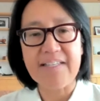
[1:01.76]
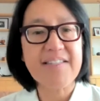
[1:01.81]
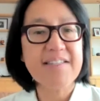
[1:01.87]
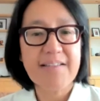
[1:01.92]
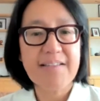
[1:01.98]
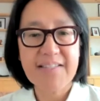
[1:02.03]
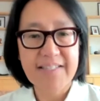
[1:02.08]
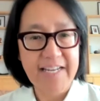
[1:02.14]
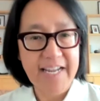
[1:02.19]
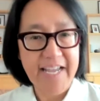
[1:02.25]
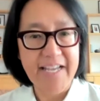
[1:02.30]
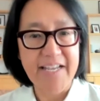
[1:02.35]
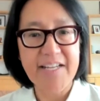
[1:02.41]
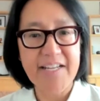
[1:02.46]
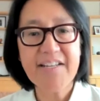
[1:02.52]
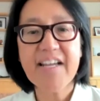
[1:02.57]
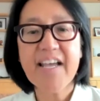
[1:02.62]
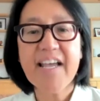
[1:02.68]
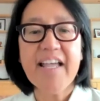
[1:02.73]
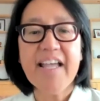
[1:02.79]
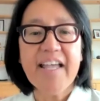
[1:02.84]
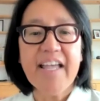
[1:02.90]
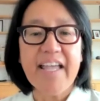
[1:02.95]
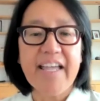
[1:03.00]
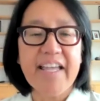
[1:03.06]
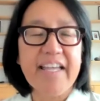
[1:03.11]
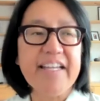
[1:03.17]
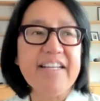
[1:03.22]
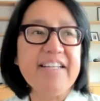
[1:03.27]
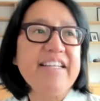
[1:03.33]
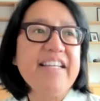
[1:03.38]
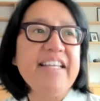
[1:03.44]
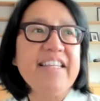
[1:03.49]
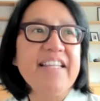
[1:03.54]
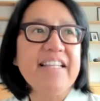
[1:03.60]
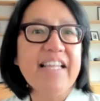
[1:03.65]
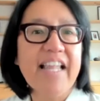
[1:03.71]
I guess, stand.
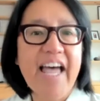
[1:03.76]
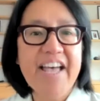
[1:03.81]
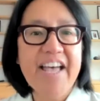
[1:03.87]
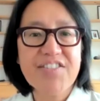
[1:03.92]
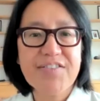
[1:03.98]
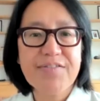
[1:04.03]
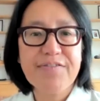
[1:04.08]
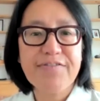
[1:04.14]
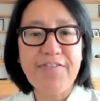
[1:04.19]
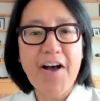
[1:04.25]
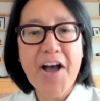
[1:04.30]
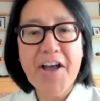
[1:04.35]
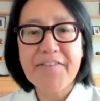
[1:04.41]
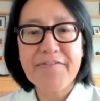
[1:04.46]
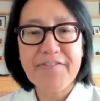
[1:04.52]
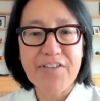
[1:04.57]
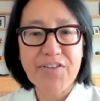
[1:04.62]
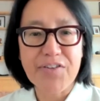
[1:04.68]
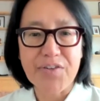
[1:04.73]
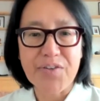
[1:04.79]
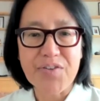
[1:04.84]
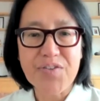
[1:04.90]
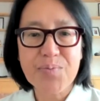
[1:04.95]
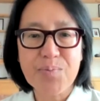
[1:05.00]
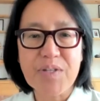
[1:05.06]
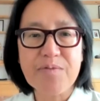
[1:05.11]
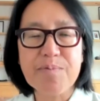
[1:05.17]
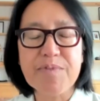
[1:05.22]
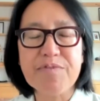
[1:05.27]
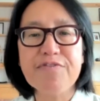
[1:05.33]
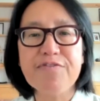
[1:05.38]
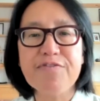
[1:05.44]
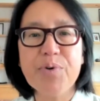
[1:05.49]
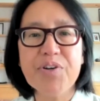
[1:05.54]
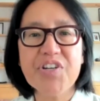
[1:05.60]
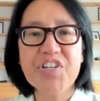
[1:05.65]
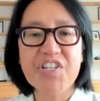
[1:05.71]
And in the last 5 years, we've
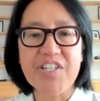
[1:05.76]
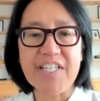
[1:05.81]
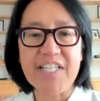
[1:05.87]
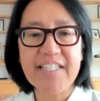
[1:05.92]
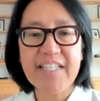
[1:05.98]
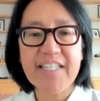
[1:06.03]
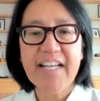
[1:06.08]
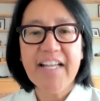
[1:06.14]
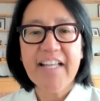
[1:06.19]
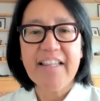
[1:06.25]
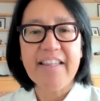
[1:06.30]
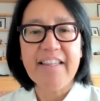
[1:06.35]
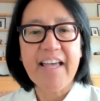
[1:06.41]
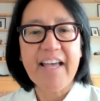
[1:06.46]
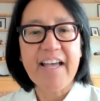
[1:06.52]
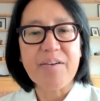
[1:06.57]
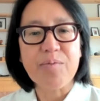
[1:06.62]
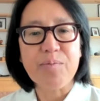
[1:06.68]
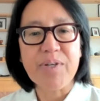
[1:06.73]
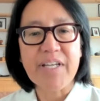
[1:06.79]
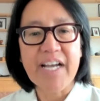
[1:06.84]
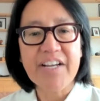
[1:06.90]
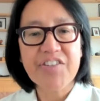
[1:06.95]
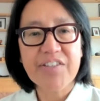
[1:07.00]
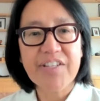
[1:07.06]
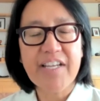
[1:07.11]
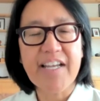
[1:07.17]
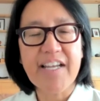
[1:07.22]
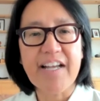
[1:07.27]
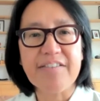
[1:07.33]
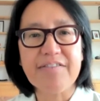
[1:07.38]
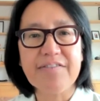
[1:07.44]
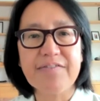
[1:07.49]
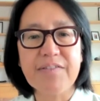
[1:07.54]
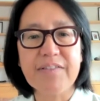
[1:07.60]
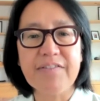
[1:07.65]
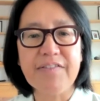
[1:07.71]
been fortunate that we actually
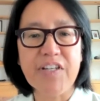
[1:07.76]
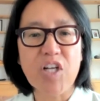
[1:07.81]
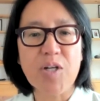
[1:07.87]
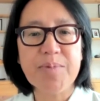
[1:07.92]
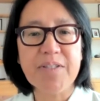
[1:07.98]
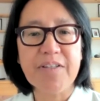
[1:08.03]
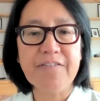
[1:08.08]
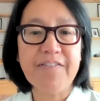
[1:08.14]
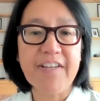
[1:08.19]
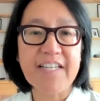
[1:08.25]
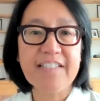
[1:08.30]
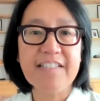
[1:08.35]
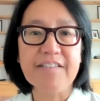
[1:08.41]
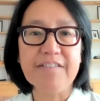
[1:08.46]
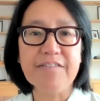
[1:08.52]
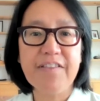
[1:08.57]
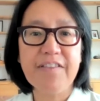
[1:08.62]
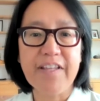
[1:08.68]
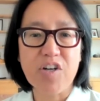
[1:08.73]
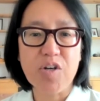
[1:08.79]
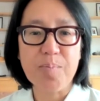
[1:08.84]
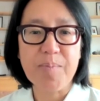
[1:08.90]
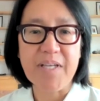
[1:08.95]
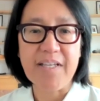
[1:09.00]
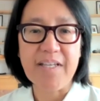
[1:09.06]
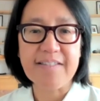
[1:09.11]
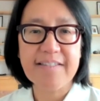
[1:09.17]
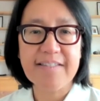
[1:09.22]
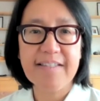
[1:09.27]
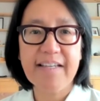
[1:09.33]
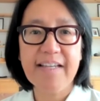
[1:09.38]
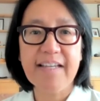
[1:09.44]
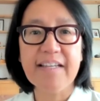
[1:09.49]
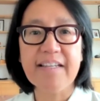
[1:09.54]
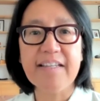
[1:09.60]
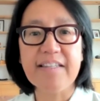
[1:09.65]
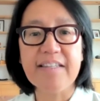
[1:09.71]
have developed effective
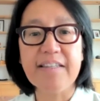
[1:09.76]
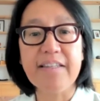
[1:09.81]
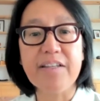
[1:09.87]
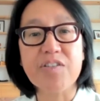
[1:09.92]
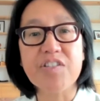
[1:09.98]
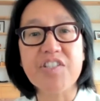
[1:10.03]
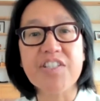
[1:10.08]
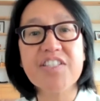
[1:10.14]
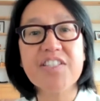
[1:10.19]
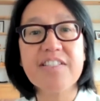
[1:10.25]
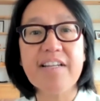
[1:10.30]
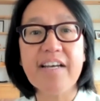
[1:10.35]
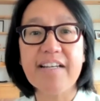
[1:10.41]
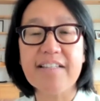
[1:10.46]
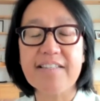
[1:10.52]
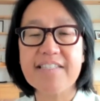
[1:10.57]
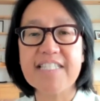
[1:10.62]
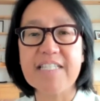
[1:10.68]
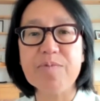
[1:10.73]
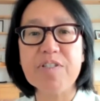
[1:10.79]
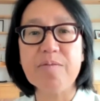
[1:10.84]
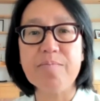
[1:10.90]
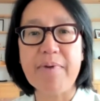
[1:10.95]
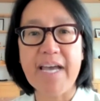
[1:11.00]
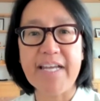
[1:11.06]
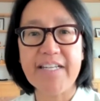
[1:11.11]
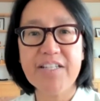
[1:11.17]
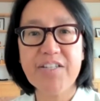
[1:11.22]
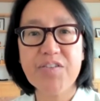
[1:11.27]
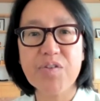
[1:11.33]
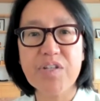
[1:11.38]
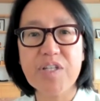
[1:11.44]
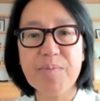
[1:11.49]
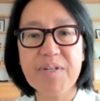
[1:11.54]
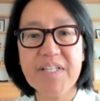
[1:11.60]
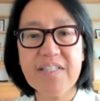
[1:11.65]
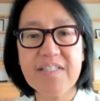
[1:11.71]
therapies. And they're just not
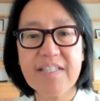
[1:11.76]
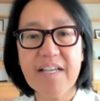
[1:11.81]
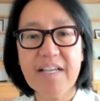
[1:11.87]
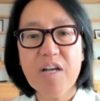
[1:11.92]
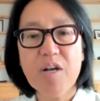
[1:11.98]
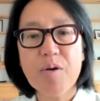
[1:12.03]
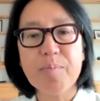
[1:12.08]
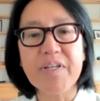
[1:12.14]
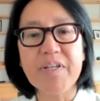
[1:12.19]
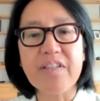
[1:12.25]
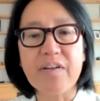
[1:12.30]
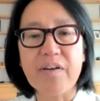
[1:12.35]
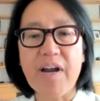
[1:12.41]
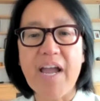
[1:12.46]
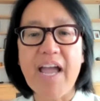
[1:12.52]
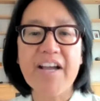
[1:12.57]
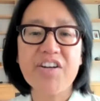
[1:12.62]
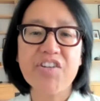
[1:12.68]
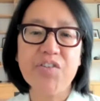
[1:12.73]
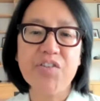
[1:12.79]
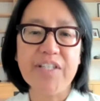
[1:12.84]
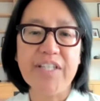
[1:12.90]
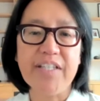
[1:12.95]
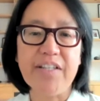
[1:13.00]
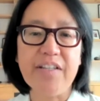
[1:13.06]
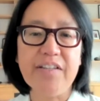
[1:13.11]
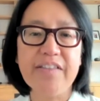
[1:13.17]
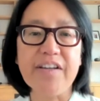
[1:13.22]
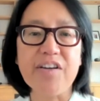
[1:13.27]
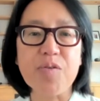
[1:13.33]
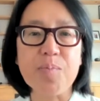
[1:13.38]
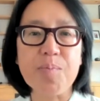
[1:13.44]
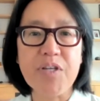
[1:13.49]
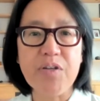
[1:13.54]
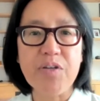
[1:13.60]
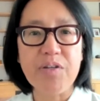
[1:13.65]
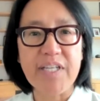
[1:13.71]
symptomatic treatments, but they're actually
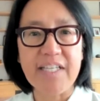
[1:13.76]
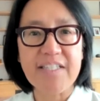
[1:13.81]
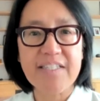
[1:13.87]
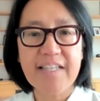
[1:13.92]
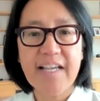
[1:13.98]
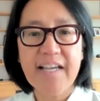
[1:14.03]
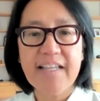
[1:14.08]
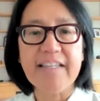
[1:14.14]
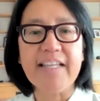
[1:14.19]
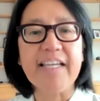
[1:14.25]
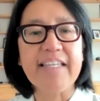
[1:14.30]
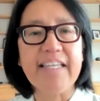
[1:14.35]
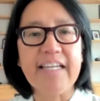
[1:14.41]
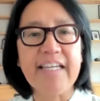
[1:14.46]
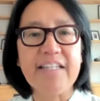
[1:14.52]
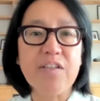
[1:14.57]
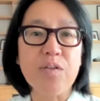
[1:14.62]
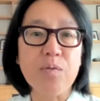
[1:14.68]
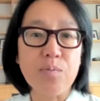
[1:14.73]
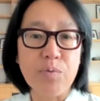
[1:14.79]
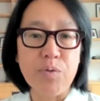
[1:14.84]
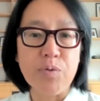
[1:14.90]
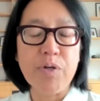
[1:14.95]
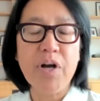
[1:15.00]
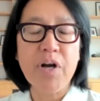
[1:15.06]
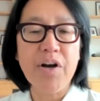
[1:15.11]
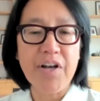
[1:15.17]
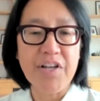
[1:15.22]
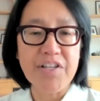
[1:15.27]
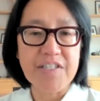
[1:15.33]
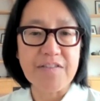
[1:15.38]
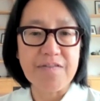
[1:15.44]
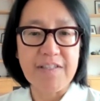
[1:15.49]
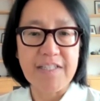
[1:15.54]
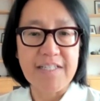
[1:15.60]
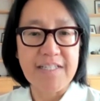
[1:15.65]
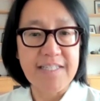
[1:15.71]
therapeutics that get at the root
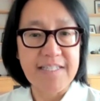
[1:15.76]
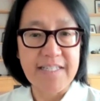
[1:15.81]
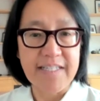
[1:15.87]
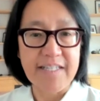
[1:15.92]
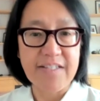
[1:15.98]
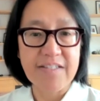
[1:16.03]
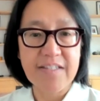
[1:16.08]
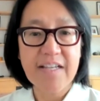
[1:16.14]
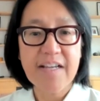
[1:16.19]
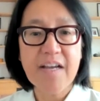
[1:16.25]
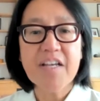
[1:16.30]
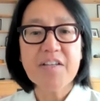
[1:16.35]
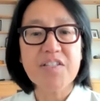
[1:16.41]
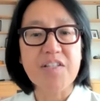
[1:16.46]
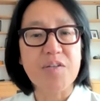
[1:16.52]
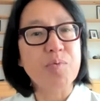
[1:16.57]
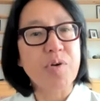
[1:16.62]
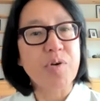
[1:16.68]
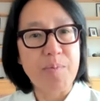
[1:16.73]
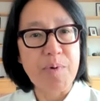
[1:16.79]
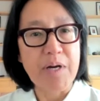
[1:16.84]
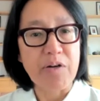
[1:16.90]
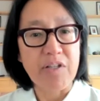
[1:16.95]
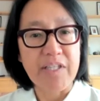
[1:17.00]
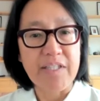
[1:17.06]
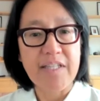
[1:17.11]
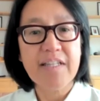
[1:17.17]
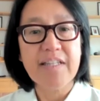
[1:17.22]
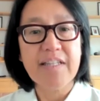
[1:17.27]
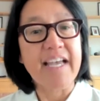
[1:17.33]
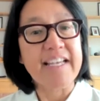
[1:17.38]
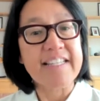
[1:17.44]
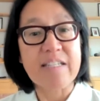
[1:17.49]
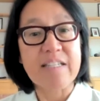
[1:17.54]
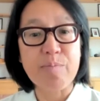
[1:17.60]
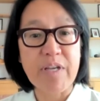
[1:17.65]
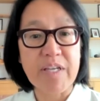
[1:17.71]
cause of the disease. So primarily
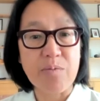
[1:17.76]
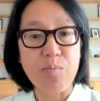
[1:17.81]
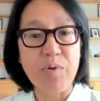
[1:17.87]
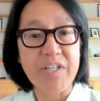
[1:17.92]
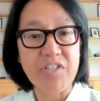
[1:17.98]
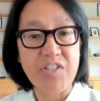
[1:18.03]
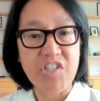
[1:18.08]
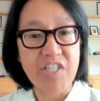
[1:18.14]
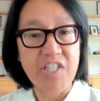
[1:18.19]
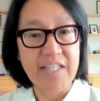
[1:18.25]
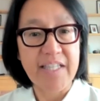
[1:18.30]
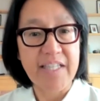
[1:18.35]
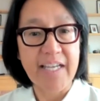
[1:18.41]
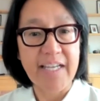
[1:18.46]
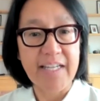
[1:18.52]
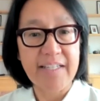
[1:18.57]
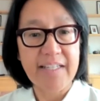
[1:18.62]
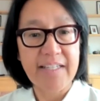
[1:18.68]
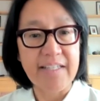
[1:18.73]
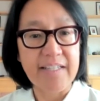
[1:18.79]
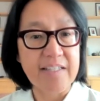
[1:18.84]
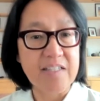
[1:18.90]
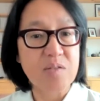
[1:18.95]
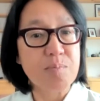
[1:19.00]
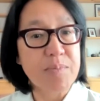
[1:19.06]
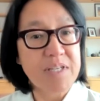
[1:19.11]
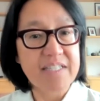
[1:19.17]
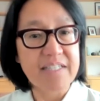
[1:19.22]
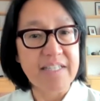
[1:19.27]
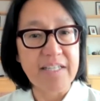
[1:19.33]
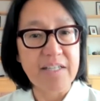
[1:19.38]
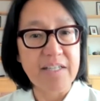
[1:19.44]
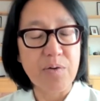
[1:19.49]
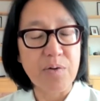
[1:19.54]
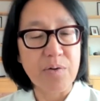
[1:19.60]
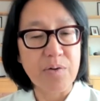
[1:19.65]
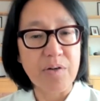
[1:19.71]
the SMN1 gene that is
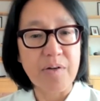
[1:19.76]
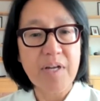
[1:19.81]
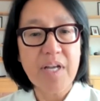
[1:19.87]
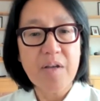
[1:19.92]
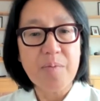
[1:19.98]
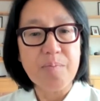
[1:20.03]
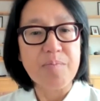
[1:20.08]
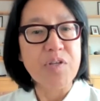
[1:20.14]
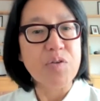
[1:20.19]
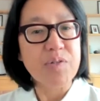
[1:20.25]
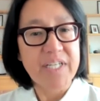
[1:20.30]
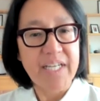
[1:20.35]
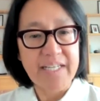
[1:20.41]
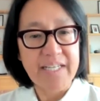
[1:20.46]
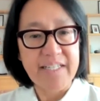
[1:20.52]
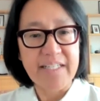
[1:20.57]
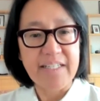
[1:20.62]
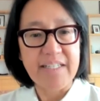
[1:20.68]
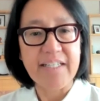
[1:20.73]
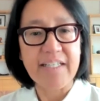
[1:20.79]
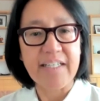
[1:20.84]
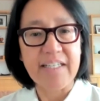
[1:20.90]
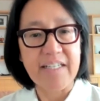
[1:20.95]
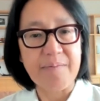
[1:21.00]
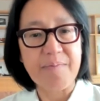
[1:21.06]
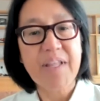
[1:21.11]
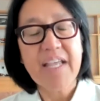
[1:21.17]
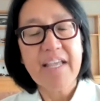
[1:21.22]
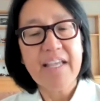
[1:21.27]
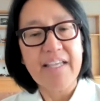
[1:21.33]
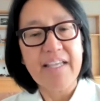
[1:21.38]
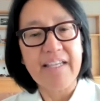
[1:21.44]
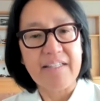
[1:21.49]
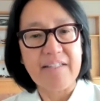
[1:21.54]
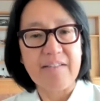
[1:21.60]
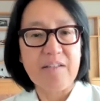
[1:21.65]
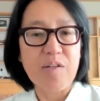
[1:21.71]
missing or mutated
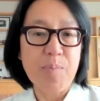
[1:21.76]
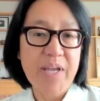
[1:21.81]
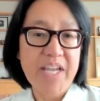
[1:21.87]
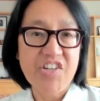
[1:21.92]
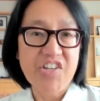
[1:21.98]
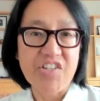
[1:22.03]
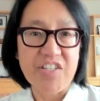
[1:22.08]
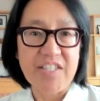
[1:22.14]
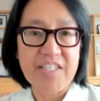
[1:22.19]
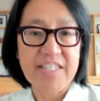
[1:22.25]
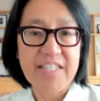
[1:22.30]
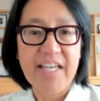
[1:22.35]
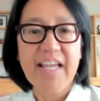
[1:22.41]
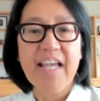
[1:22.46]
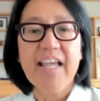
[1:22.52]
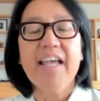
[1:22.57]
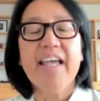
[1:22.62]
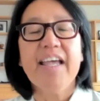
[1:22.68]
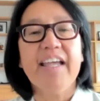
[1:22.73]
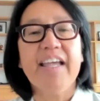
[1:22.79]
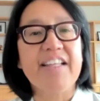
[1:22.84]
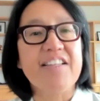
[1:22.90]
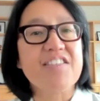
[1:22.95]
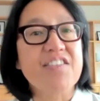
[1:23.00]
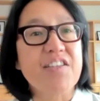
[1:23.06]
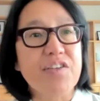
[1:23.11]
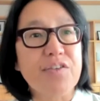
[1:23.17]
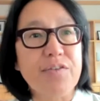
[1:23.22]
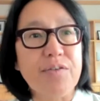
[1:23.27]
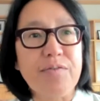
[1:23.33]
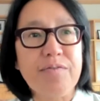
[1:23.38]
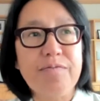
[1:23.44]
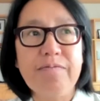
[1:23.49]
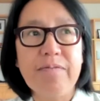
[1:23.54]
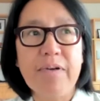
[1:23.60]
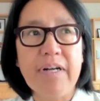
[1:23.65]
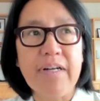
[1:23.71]
in the patients. And
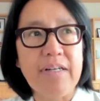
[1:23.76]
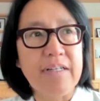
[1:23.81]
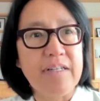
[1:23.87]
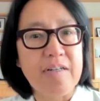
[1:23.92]
so